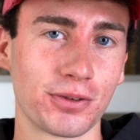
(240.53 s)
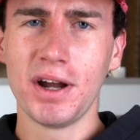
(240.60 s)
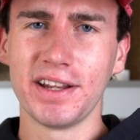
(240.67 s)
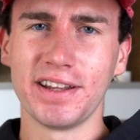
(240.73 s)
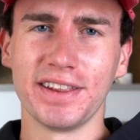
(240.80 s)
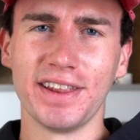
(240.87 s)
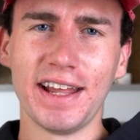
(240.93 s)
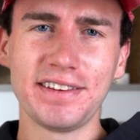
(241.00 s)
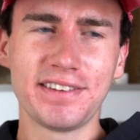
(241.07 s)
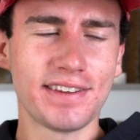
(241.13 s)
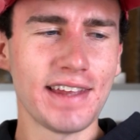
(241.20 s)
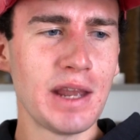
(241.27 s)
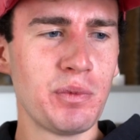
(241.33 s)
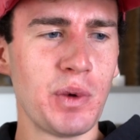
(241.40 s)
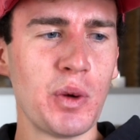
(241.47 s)
But let's
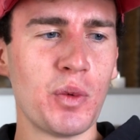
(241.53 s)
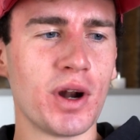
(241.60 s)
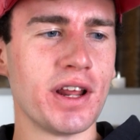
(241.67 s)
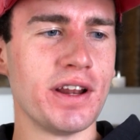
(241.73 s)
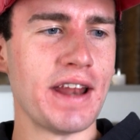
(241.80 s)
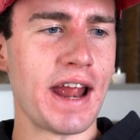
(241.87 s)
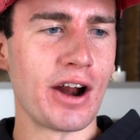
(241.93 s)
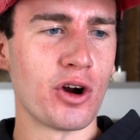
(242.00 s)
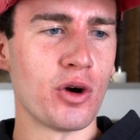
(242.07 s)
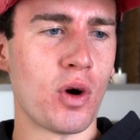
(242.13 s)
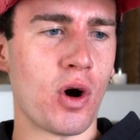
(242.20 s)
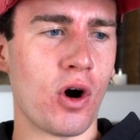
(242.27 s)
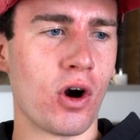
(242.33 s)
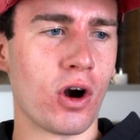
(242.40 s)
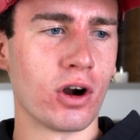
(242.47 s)
say we want to narrow
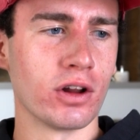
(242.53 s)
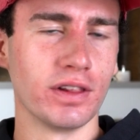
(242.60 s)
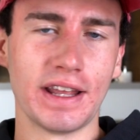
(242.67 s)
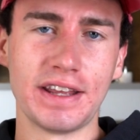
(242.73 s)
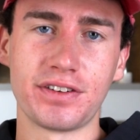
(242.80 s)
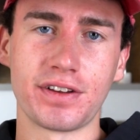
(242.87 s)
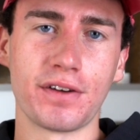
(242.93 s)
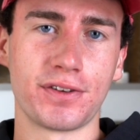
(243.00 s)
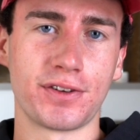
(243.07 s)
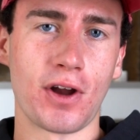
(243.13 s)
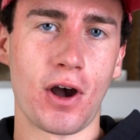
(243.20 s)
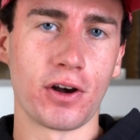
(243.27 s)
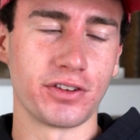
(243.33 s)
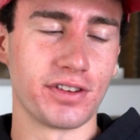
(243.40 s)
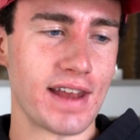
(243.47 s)
our list of
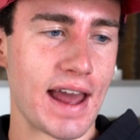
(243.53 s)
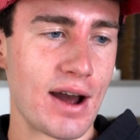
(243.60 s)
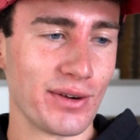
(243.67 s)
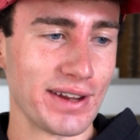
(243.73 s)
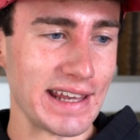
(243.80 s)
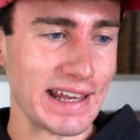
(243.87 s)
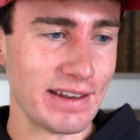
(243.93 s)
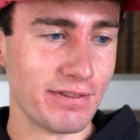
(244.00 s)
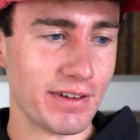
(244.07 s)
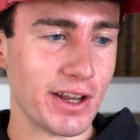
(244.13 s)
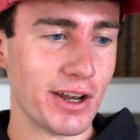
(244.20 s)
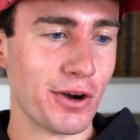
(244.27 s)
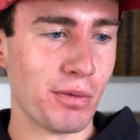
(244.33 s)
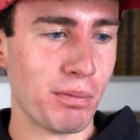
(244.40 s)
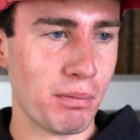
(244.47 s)
stocks down
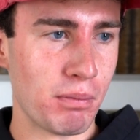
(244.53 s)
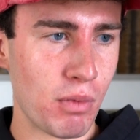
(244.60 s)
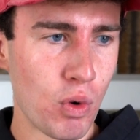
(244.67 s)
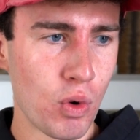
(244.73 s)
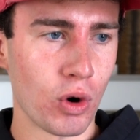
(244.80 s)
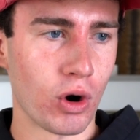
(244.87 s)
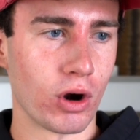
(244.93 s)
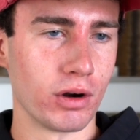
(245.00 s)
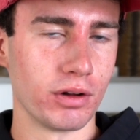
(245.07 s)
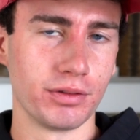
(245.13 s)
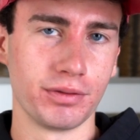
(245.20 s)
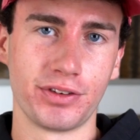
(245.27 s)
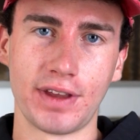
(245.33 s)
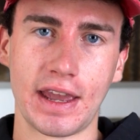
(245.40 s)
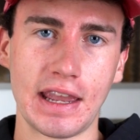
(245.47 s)
even more,
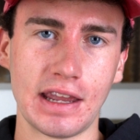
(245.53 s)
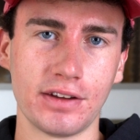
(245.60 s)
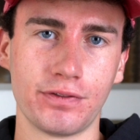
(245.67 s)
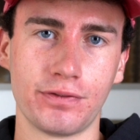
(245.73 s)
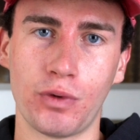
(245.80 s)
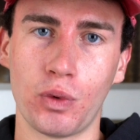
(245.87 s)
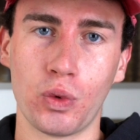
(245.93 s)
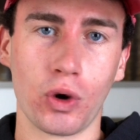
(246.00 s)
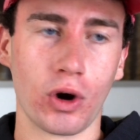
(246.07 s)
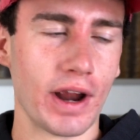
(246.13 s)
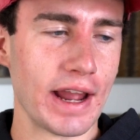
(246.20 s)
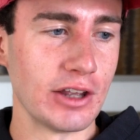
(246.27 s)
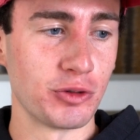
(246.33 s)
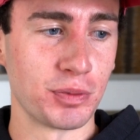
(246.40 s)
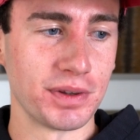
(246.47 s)
say for
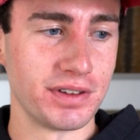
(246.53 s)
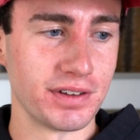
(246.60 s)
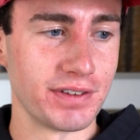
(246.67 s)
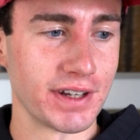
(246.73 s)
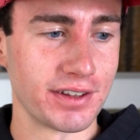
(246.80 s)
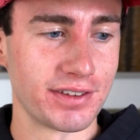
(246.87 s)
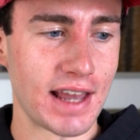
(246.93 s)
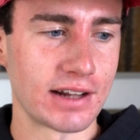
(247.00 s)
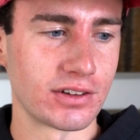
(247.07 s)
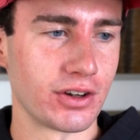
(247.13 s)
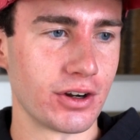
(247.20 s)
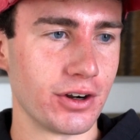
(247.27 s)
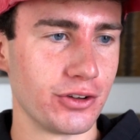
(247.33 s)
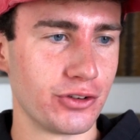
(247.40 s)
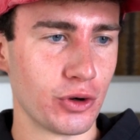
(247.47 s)
a specific
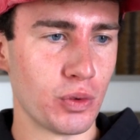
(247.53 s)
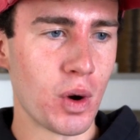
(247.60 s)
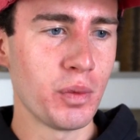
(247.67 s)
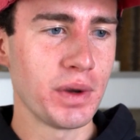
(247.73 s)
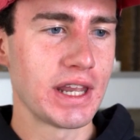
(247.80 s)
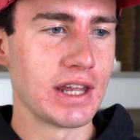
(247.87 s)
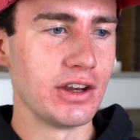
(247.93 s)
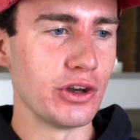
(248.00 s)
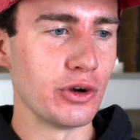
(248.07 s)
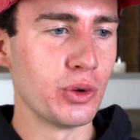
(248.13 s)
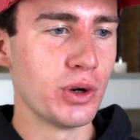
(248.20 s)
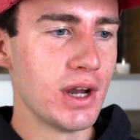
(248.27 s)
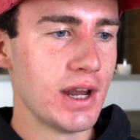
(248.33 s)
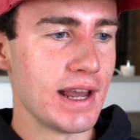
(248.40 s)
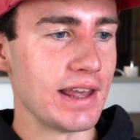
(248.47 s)
sector. So what we can
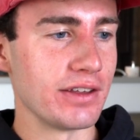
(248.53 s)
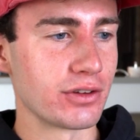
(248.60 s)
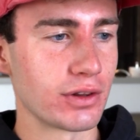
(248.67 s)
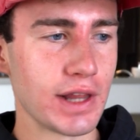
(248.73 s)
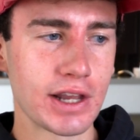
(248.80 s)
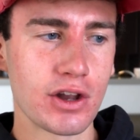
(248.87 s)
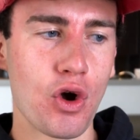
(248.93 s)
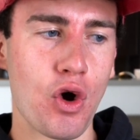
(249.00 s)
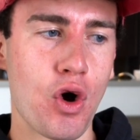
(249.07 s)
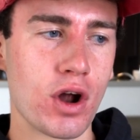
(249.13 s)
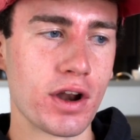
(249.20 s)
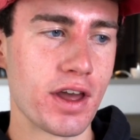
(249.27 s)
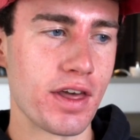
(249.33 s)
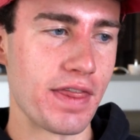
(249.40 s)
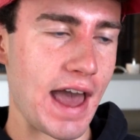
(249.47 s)
do is click
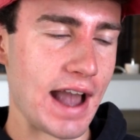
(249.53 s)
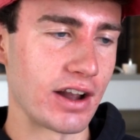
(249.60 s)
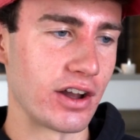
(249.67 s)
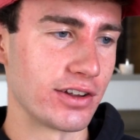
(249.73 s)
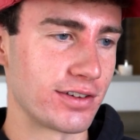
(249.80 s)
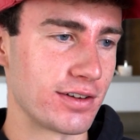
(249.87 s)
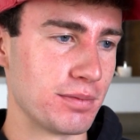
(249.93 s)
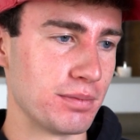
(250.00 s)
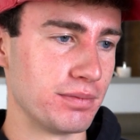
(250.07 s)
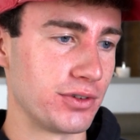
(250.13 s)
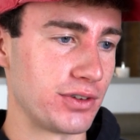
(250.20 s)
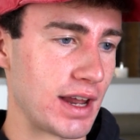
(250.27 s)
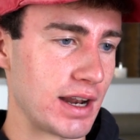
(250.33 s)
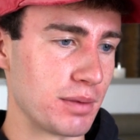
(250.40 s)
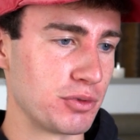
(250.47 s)
on that custom
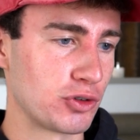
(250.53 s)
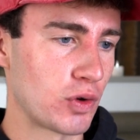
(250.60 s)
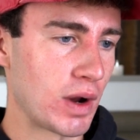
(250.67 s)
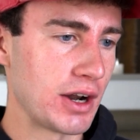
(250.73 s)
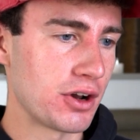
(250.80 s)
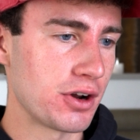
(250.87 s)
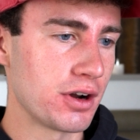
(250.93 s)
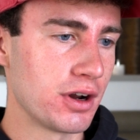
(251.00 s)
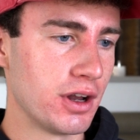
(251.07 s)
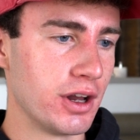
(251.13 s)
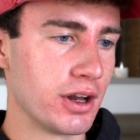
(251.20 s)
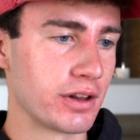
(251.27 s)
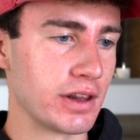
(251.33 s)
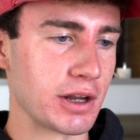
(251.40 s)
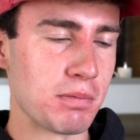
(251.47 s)
setup screener,
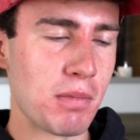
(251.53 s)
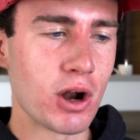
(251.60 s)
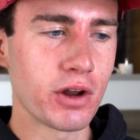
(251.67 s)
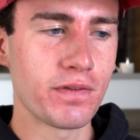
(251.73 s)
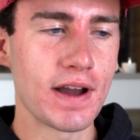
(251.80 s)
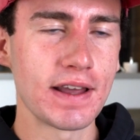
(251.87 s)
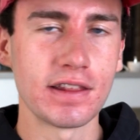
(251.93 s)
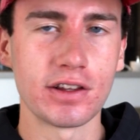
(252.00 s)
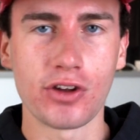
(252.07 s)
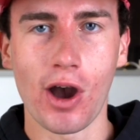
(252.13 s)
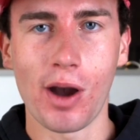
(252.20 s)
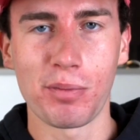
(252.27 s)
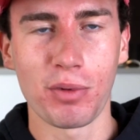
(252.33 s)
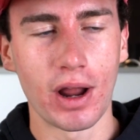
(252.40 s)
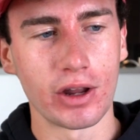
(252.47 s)
click modify in the
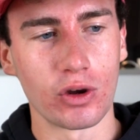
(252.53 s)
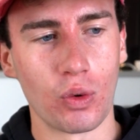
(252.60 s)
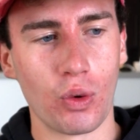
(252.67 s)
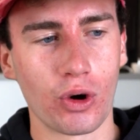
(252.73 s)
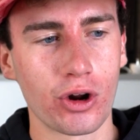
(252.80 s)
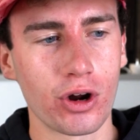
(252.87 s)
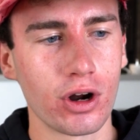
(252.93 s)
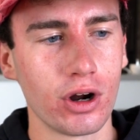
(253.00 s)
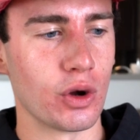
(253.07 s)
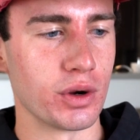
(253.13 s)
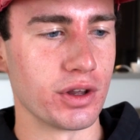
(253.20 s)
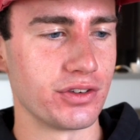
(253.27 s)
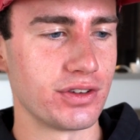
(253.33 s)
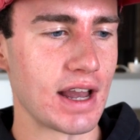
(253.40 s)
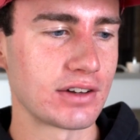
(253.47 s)
top right corner, go
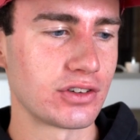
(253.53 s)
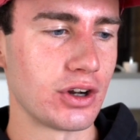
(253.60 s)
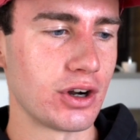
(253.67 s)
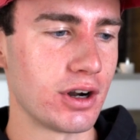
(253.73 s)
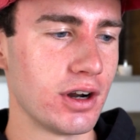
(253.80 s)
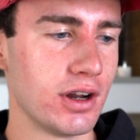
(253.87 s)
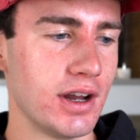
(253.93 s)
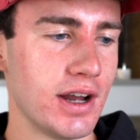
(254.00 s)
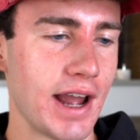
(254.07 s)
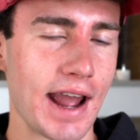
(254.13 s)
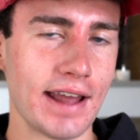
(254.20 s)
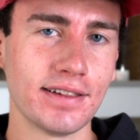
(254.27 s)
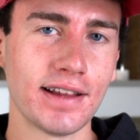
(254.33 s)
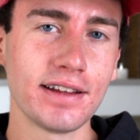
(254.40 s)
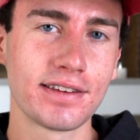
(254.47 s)
to sector,
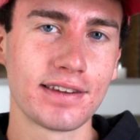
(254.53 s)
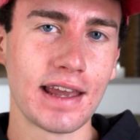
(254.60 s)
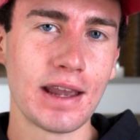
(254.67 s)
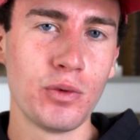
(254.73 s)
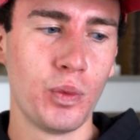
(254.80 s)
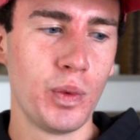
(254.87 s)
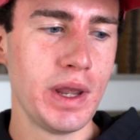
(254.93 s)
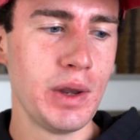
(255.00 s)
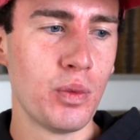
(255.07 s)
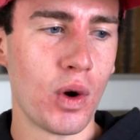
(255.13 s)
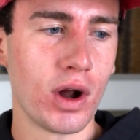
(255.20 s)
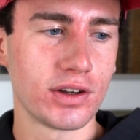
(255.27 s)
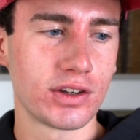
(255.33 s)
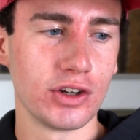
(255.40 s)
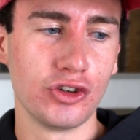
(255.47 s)
and let's say we
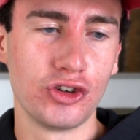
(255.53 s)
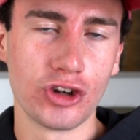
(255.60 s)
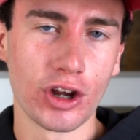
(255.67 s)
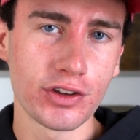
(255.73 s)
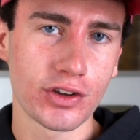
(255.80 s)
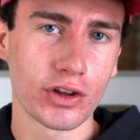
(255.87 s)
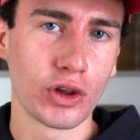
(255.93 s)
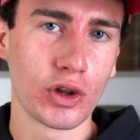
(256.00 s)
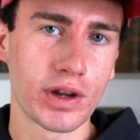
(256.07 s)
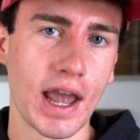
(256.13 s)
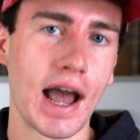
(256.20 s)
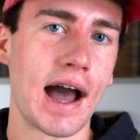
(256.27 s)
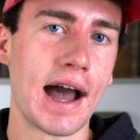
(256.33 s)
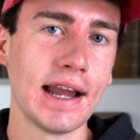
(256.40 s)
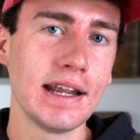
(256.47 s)
want to just look
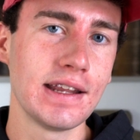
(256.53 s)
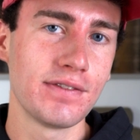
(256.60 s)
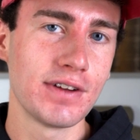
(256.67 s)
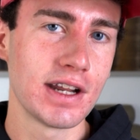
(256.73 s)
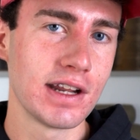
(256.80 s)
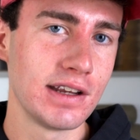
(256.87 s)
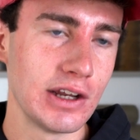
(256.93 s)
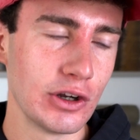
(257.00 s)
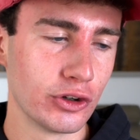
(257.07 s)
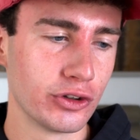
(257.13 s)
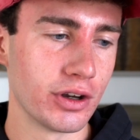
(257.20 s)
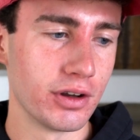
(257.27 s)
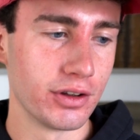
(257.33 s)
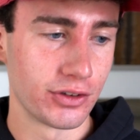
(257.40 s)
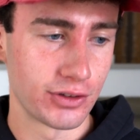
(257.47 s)
at high dividend
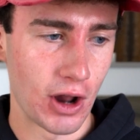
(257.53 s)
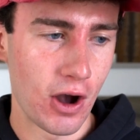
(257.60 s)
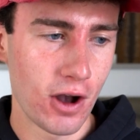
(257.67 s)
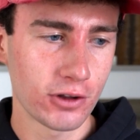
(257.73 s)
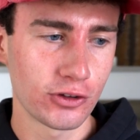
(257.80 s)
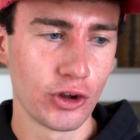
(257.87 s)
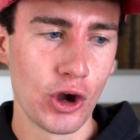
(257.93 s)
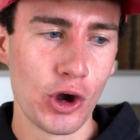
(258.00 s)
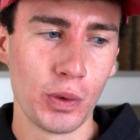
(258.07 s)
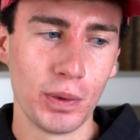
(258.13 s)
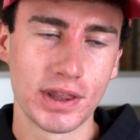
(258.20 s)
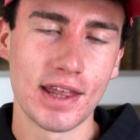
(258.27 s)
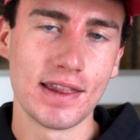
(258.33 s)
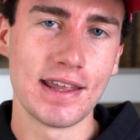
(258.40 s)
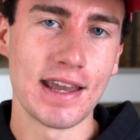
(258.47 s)
yield stocks
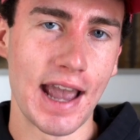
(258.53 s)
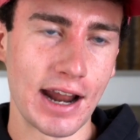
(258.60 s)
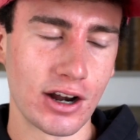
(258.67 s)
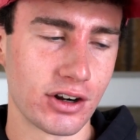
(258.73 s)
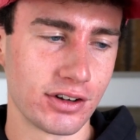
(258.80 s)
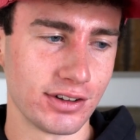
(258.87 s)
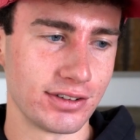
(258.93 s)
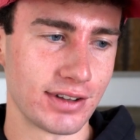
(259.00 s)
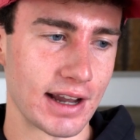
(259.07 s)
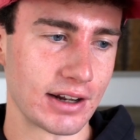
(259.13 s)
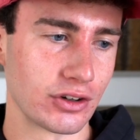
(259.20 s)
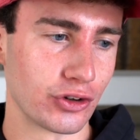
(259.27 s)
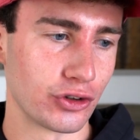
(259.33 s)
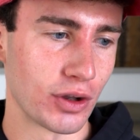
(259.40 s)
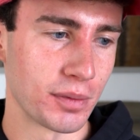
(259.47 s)
within the energy
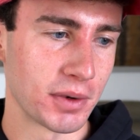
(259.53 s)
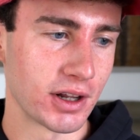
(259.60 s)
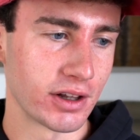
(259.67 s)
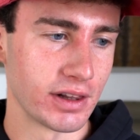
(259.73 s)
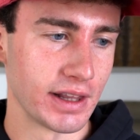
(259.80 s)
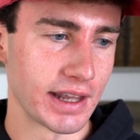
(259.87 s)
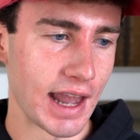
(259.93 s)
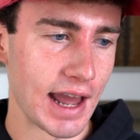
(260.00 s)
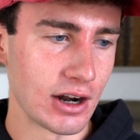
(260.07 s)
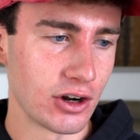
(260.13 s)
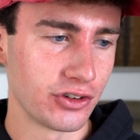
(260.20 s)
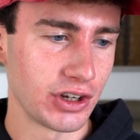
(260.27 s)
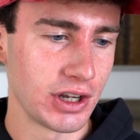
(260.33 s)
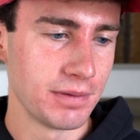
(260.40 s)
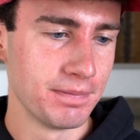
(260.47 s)
sector. So I'm going to click
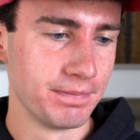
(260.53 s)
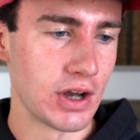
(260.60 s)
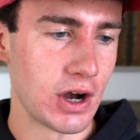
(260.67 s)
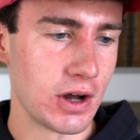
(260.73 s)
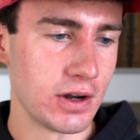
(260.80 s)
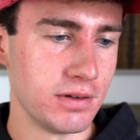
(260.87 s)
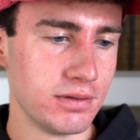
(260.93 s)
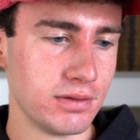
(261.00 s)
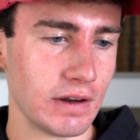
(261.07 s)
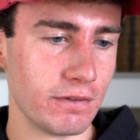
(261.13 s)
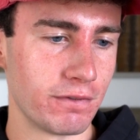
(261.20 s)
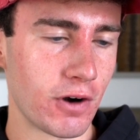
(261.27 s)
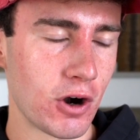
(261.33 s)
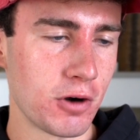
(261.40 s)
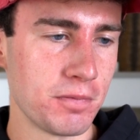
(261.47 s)
energy, done,
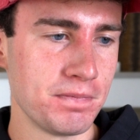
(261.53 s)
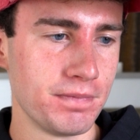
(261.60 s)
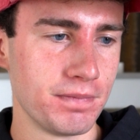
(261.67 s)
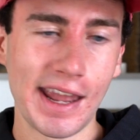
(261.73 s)
confirm.